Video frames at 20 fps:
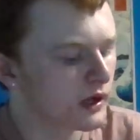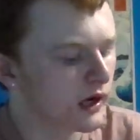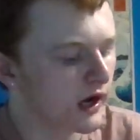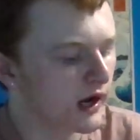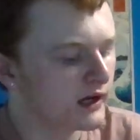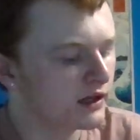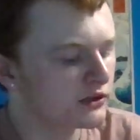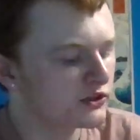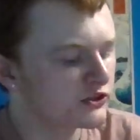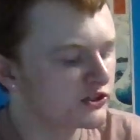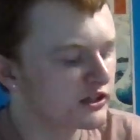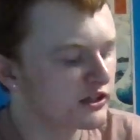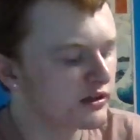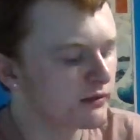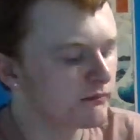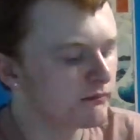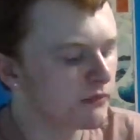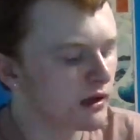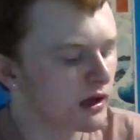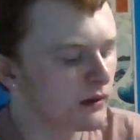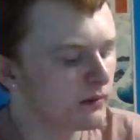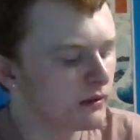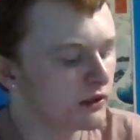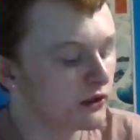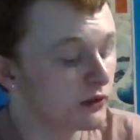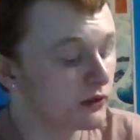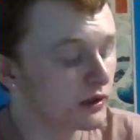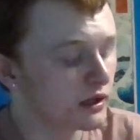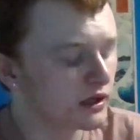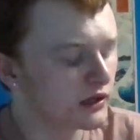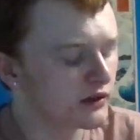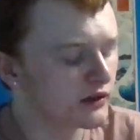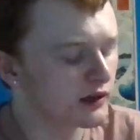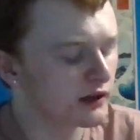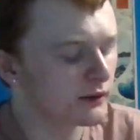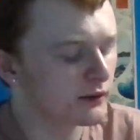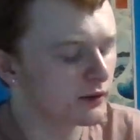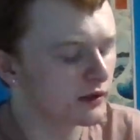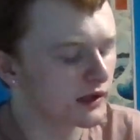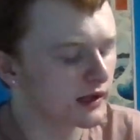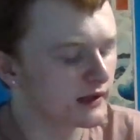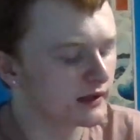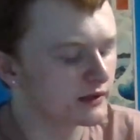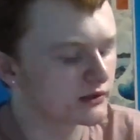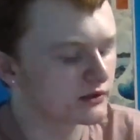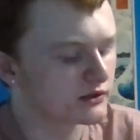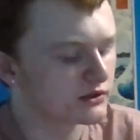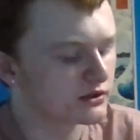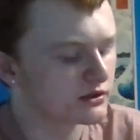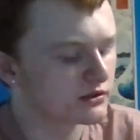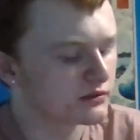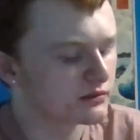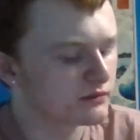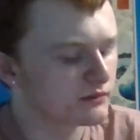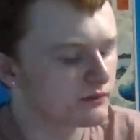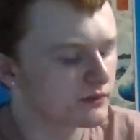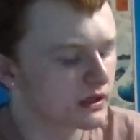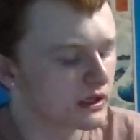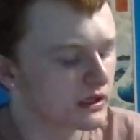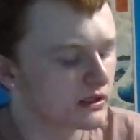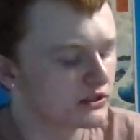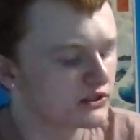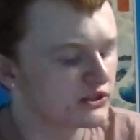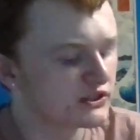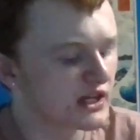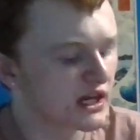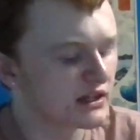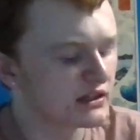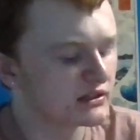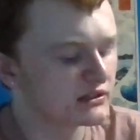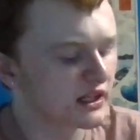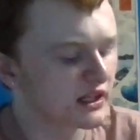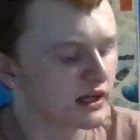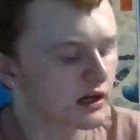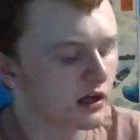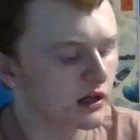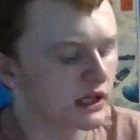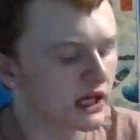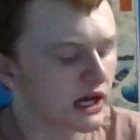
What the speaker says: I can see them maybe doing a thing where like it's Seth is, like, on